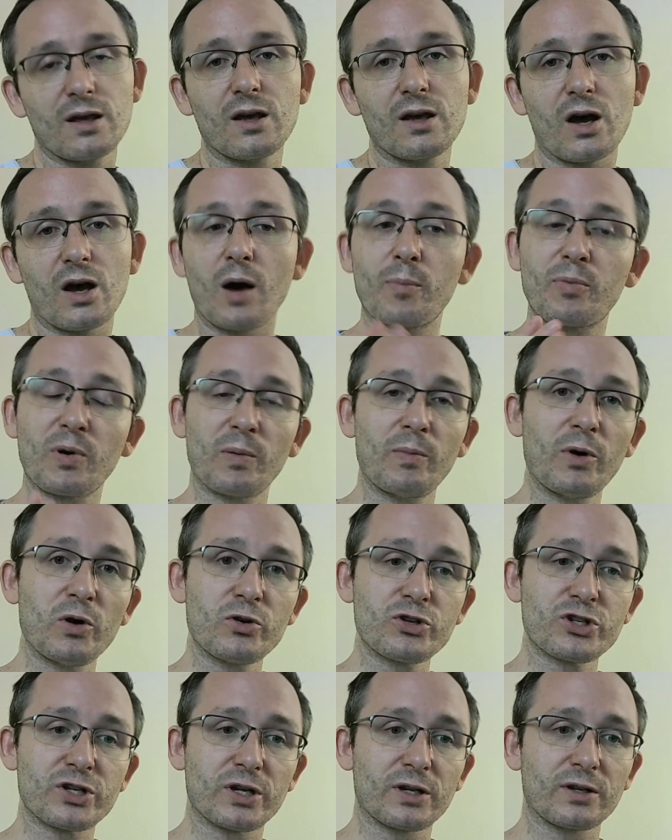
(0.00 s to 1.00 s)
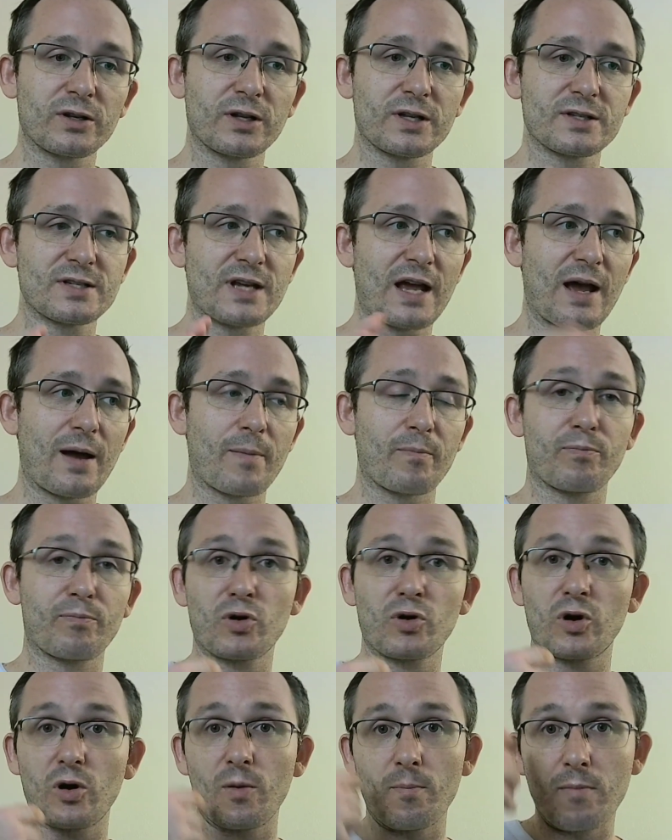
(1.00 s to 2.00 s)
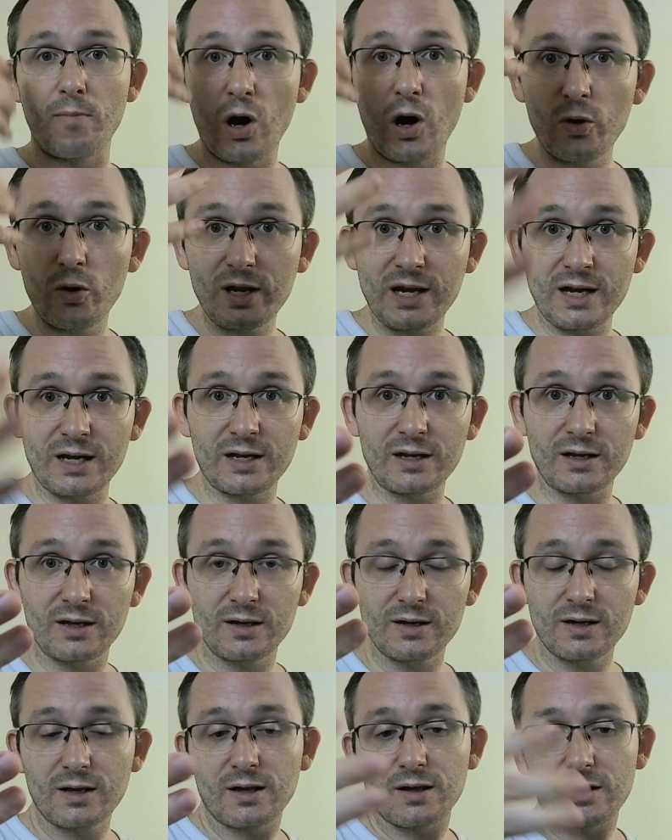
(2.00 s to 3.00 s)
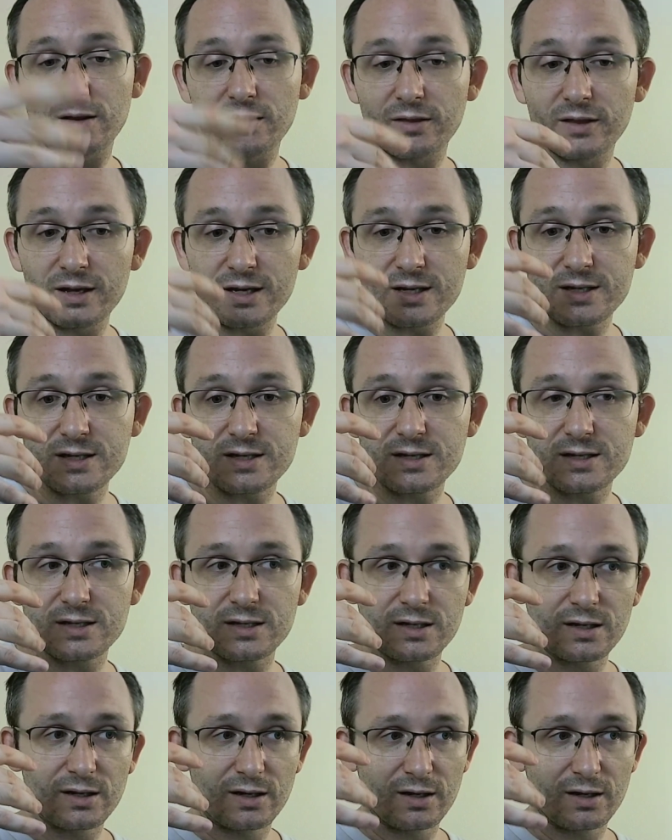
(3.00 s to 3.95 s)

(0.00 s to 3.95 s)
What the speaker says: A promotion, let's say I'm promoting this